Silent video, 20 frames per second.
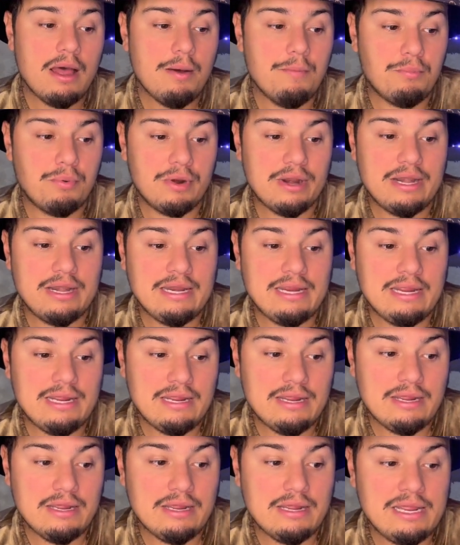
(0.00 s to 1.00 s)

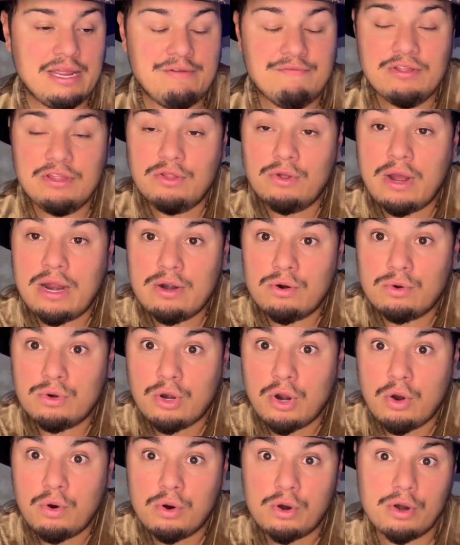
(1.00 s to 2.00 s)
Britney, even though I don't
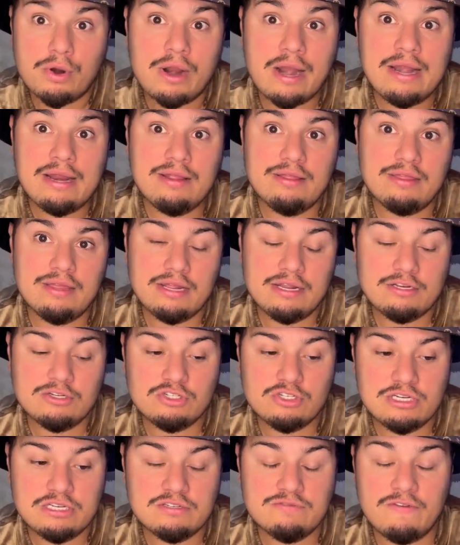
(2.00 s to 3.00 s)
know her anything,
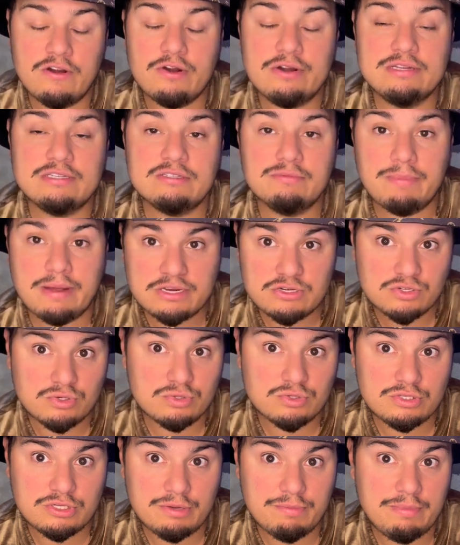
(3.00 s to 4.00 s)
she's very special
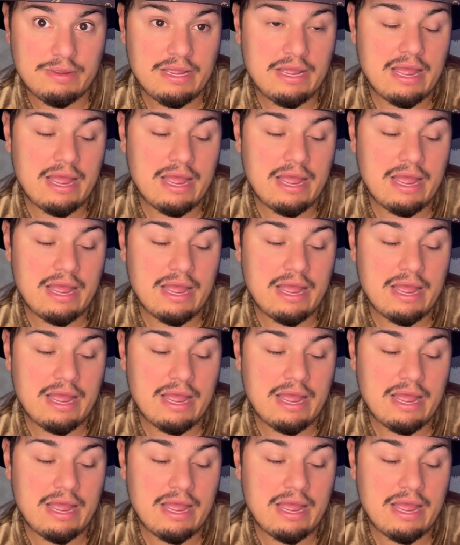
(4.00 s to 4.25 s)
to me.